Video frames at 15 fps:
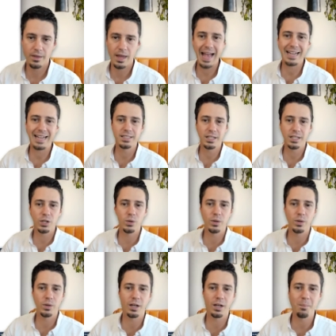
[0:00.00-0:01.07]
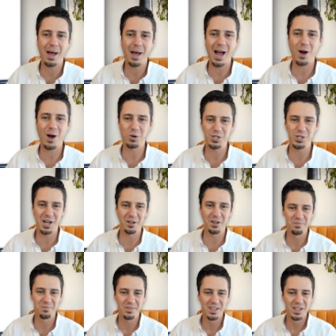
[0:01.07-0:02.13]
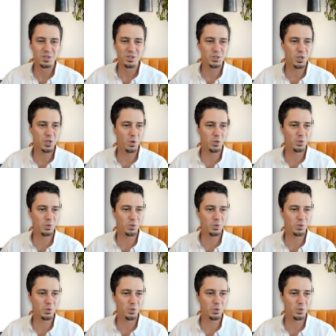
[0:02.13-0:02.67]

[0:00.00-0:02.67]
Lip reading: Executing PowerShell. So